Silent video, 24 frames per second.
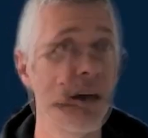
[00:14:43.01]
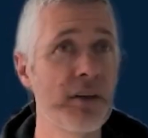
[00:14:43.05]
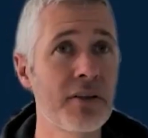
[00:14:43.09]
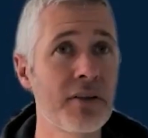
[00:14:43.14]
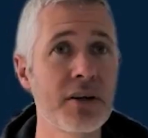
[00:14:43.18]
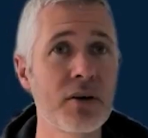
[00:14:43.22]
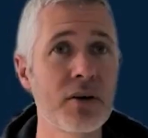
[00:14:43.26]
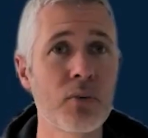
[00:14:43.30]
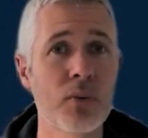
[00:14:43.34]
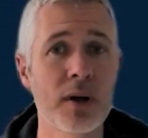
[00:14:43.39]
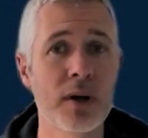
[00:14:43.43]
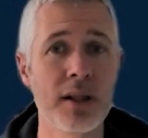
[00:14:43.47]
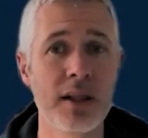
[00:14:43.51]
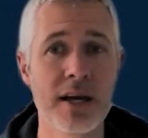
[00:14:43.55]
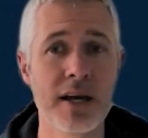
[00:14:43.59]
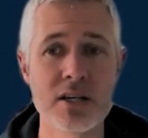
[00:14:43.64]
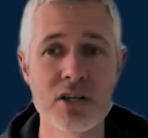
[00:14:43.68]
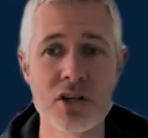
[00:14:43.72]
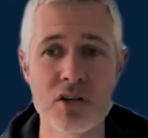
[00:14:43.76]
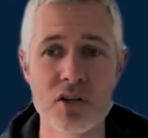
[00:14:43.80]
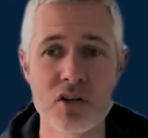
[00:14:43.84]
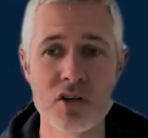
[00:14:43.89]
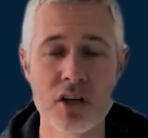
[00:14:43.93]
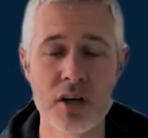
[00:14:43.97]
I think
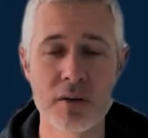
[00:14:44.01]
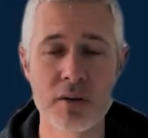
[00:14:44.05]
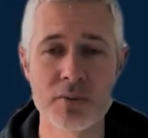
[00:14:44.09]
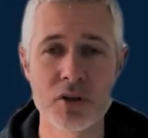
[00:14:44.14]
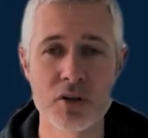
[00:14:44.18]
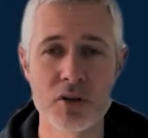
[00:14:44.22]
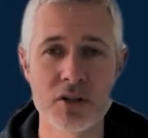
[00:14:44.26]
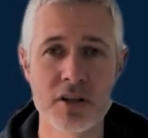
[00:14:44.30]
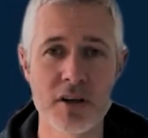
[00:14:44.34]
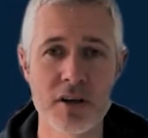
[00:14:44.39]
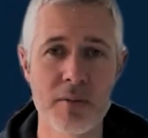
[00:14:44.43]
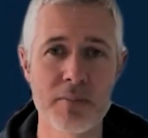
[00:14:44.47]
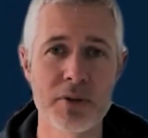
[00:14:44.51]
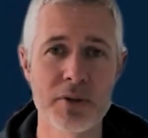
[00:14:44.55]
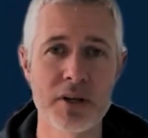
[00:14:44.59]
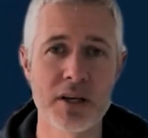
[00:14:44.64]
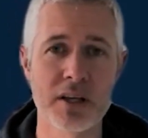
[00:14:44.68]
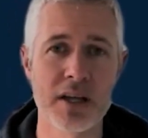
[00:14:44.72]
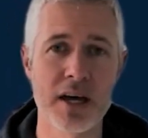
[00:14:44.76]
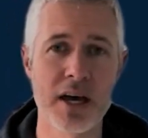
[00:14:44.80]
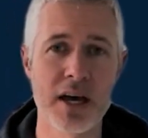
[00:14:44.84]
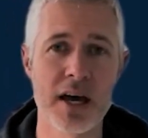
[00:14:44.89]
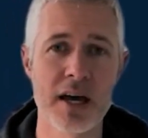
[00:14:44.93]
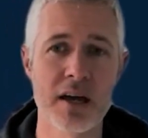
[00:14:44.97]
relationships are something
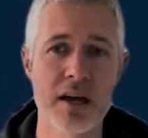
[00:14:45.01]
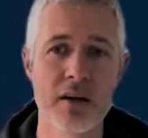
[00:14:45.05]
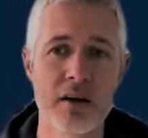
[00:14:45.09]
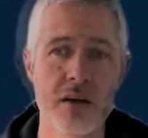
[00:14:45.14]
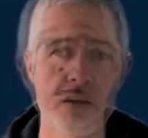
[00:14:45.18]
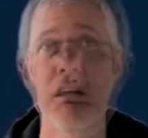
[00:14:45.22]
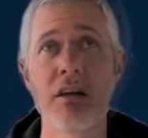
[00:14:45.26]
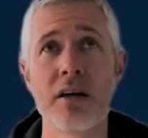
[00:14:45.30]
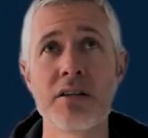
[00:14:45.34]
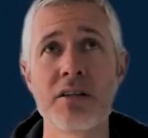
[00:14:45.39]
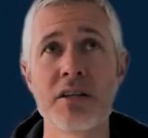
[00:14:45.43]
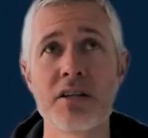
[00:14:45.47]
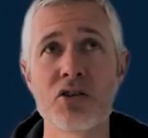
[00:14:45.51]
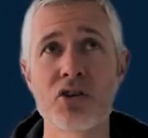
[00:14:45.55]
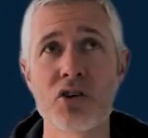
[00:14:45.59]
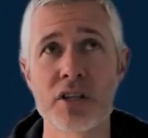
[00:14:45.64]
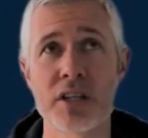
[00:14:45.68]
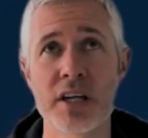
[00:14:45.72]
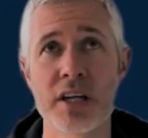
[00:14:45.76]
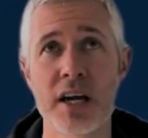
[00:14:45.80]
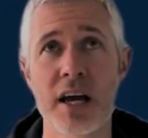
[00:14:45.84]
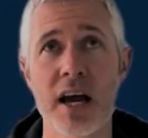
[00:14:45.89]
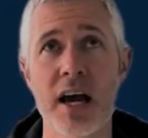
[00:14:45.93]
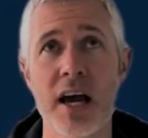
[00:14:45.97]
that is
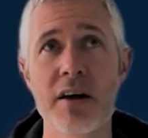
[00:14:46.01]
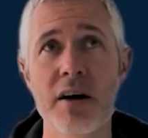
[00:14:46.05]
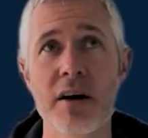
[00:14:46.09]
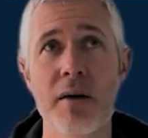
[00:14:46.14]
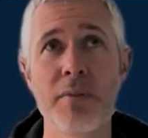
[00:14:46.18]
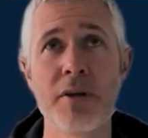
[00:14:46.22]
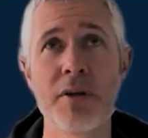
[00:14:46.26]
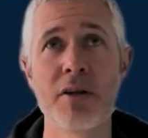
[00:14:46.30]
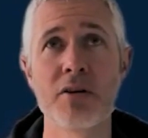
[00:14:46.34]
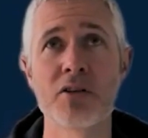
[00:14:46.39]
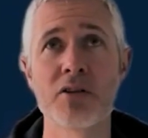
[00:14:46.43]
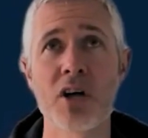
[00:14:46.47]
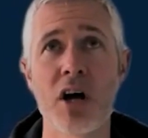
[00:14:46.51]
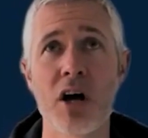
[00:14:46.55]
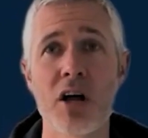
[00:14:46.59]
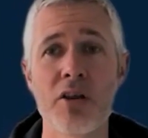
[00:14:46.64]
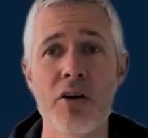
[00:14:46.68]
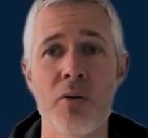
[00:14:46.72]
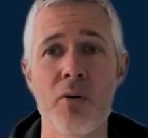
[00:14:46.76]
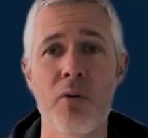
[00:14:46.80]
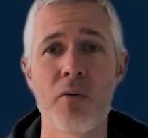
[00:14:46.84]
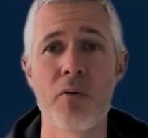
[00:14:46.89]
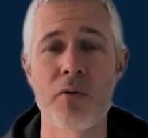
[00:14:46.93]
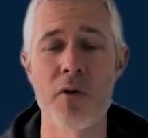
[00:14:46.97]
interesting. I mean,
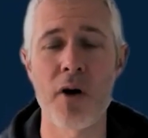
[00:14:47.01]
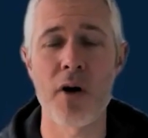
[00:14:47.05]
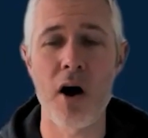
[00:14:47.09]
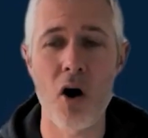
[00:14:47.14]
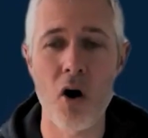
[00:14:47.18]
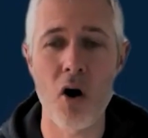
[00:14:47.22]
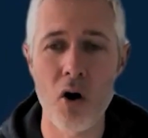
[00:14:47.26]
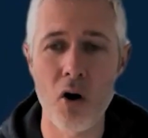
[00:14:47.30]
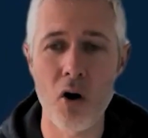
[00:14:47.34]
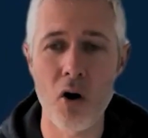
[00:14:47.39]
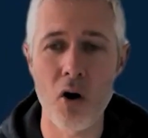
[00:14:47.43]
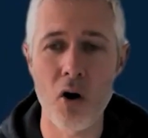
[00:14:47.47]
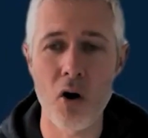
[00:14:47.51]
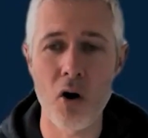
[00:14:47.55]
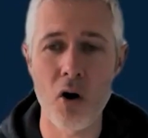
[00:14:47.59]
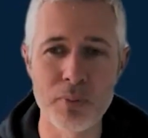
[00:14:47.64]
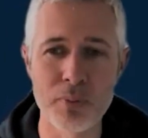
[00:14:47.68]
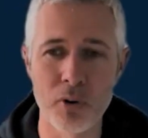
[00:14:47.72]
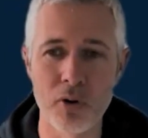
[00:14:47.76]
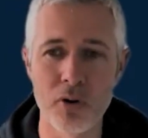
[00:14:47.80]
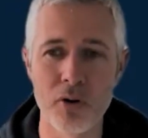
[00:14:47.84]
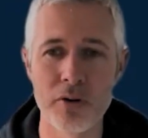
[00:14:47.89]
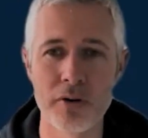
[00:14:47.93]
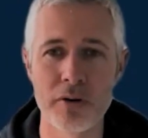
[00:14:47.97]
though, for all
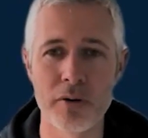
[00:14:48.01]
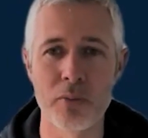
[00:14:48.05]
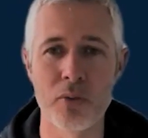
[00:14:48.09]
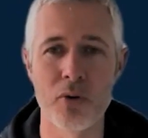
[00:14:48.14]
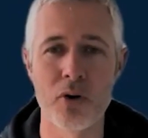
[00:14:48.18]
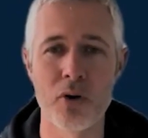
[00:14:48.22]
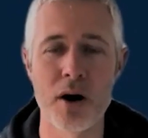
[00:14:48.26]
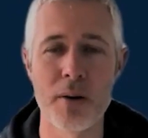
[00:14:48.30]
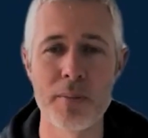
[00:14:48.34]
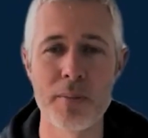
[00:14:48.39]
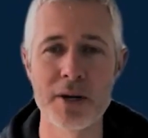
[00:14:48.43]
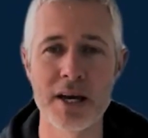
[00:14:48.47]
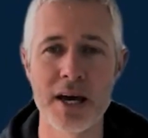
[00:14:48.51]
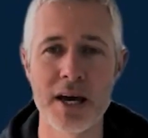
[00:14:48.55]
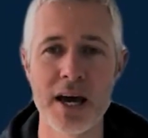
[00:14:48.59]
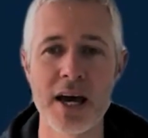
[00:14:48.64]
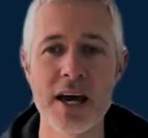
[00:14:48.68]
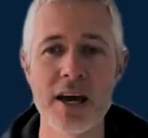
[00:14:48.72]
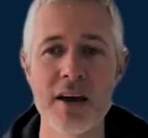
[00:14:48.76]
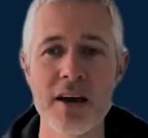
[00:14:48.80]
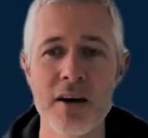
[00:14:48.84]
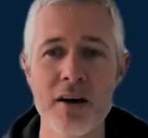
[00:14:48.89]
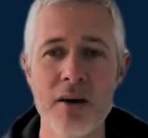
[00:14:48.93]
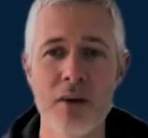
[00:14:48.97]
people, there will come a
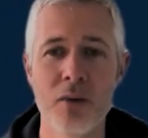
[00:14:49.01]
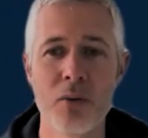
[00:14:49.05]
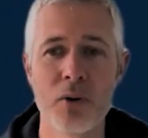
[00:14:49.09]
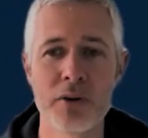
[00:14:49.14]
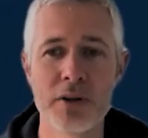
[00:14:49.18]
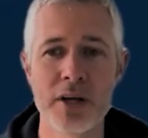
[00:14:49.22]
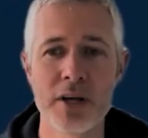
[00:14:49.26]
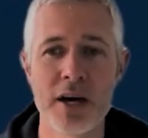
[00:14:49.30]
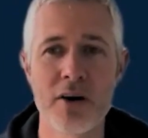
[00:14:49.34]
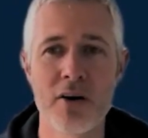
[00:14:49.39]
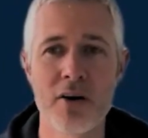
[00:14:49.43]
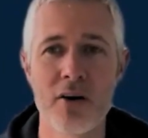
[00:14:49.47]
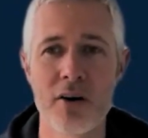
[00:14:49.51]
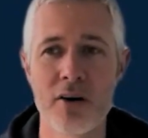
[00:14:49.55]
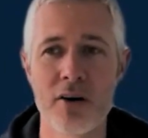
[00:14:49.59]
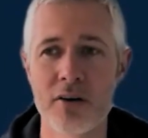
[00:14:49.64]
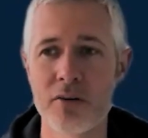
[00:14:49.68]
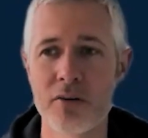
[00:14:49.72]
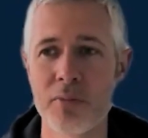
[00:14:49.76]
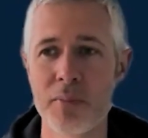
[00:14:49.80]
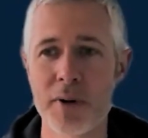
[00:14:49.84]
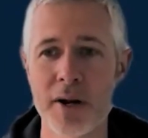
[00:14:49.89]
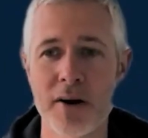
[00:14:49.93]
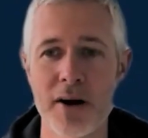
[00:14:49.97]
day when they are,
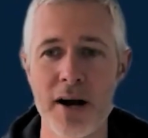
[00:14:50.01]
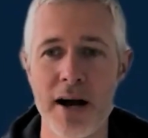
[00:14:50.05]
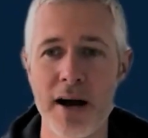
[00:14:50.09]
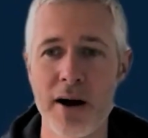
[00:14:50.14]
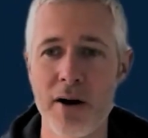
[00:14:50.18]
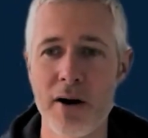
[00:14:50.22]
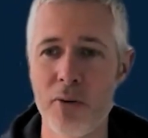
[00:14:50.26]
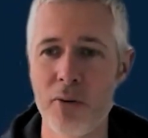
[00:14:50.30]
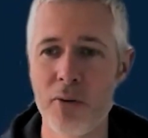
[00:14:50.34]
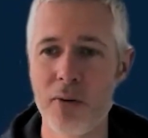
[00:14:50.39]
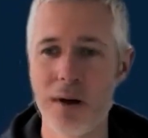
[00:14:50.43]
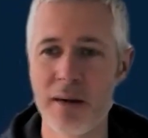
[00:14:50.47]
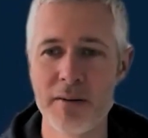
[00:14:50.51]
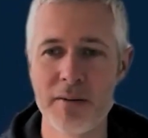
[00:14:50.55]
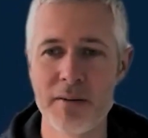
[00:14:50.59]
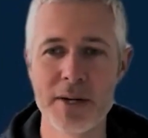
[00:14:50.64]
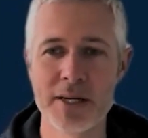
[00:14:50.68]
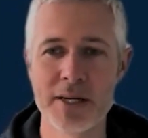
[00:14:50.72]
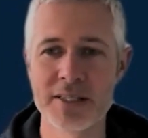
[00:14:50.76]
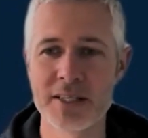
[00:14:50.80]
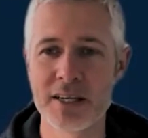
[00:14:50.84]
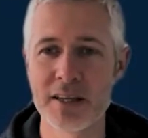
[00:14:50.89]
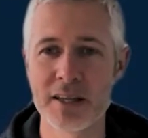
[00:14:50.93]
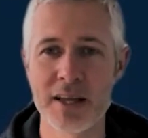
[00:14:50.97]
no matter how
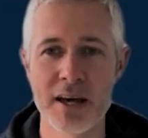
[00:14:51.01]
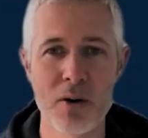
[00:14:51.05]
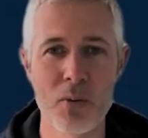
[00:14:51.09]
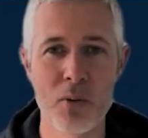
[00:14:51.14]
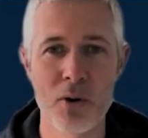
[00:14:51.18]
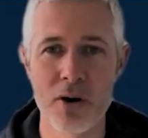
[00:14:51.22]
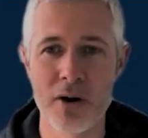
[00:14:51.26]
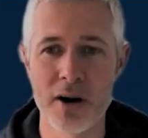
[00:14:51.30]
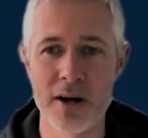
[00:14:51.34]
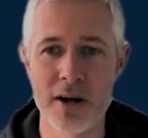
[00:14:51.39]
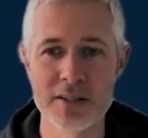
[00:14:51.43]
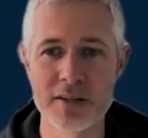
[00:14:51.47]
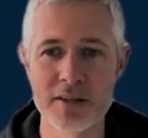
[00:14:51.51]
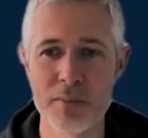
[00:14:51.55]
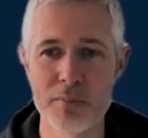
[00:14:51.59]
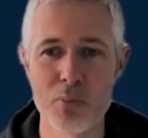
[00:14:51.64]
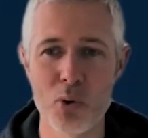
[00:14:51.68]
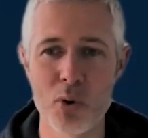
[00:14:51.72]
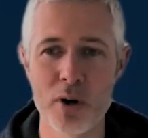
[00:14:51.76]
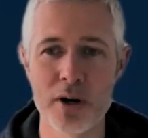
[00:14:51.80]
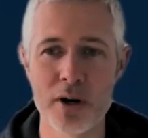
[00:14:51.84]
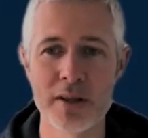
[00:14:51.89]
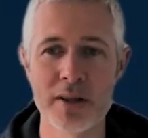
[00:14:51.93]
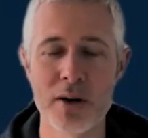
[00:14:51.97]
amazing they were at some
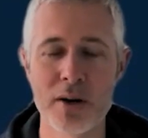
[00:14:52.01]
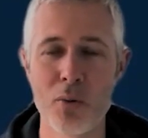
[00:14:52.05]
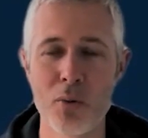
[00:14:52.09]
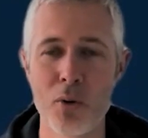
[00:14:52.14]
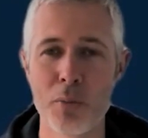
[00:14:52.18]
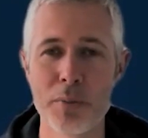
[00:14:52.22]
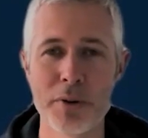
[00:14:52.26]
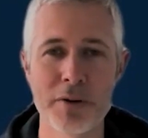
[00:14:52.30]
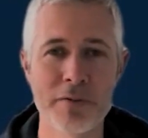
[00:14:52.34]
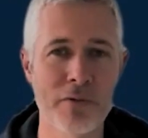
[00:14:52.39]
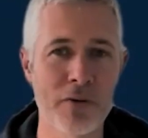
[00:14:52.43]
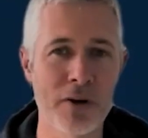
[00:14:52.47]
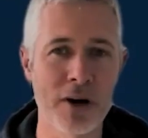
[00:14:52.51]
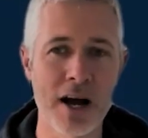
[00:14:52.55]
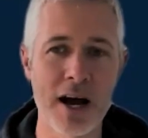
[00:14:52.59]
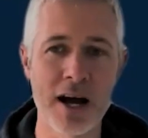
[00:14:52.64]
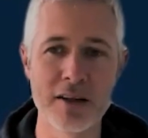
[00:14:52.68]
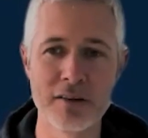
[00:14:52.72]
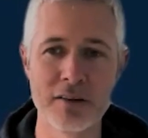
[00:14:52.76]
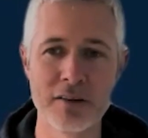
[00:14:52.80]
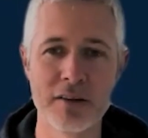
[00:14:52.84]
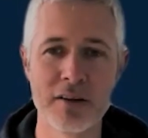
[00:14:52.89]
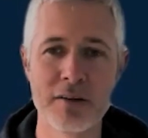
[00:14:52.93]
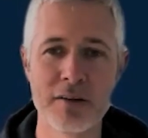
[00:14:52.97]
point, they will be
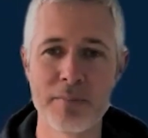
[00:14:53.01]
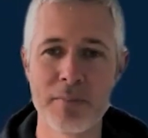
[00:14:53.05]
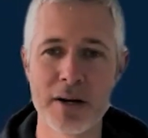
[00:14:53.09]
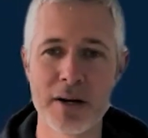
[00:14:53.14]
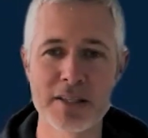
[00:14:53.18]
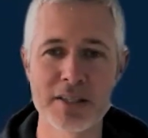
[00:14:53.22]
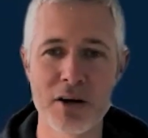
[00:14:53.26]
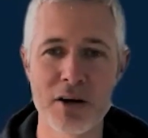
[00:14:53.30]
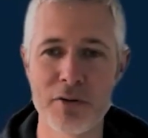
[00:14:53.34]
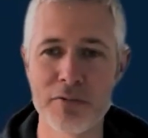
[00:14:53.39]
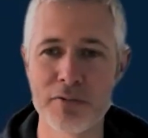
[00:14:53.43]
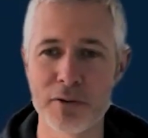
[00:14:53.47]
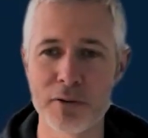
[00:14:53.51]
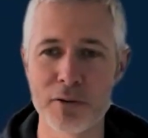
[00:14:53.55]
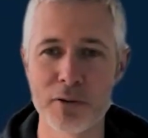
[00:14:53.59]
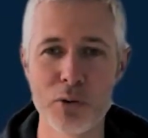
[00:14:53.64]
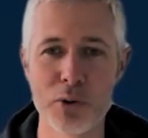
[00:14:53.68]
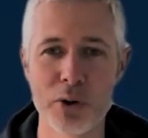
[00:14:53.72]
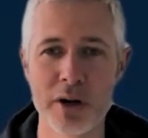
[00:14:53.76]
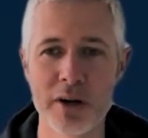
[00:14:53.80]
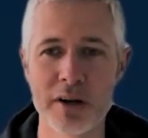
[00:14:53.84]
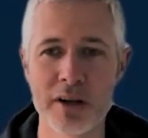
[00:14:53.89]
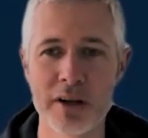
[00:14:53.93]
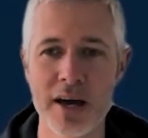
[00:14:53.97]
forgotten, myself
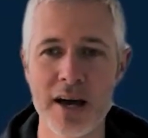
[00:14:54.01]
included.